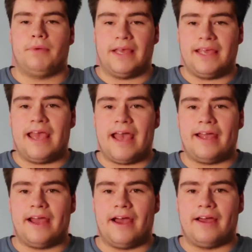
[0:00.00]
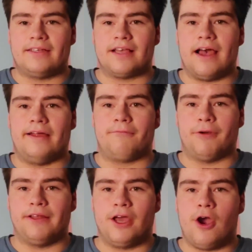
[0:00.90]
But yeah, guys, I
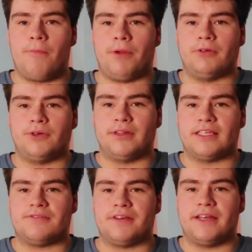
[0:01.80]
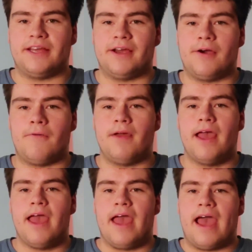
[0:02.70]
really hope you enjoyed this video.
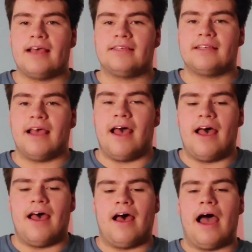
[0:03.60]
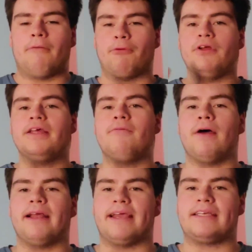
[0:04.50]
As I really
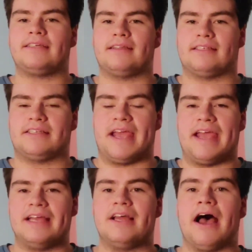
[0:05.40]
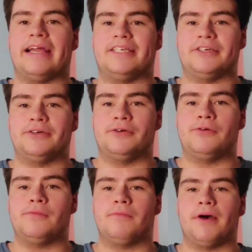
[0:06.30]
want to get to The Stand, I
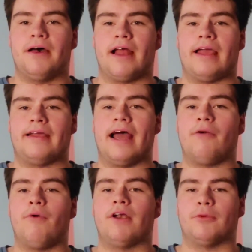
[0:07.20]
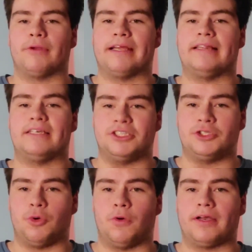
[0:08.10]
do, but I kind of want to read the
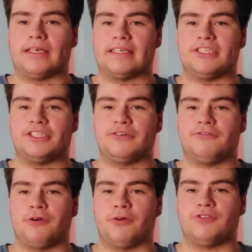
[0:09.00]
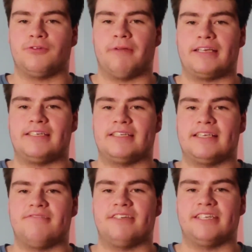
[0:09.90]
short edition first from
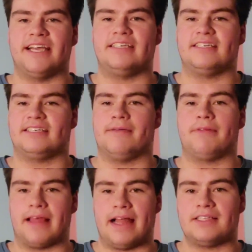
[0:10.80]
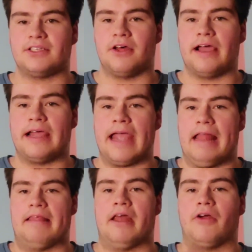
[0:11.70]
1978 to see what that's like,
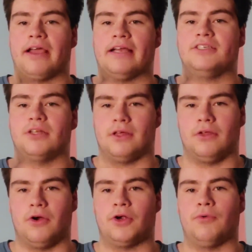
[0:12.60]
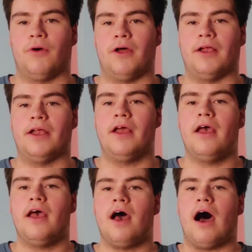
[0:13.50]
and then I'll get into the longer one.
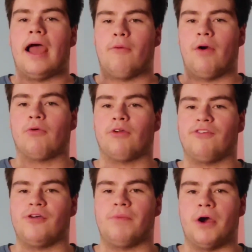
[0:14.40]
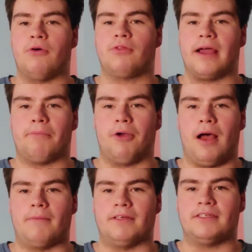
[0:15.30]
I will review both, I
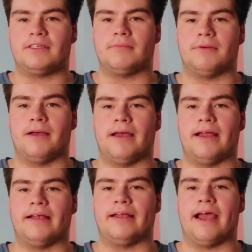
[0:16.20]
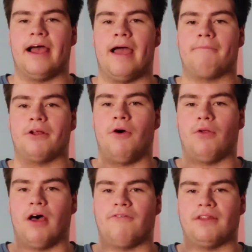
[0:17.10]
promise, but yeah, I'm going to hold
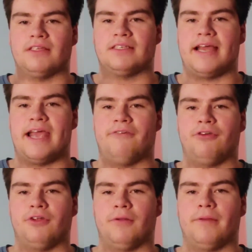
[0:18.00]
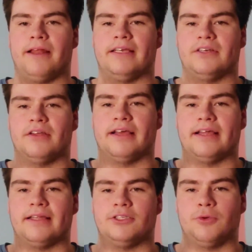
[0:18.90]
off on The Stand for a little bit until I
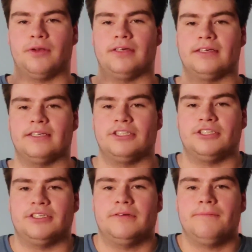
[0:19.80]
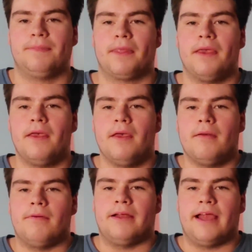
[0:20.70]
get the shortened edition.
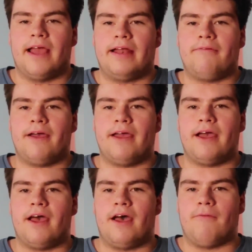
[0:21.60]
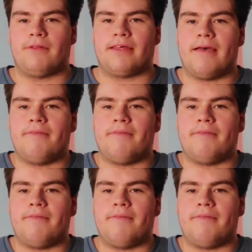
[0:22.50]
But yeah, anyway, with that